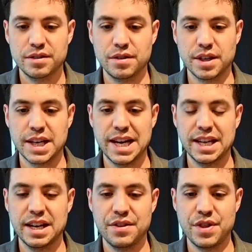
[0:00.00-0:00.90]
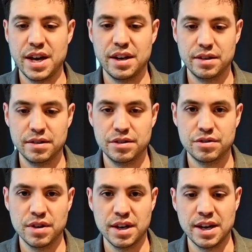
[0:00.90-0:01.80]
So they kind of got that
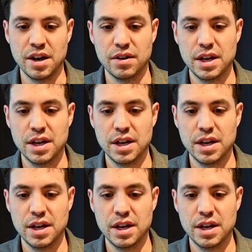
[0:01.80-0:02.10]
straightened out.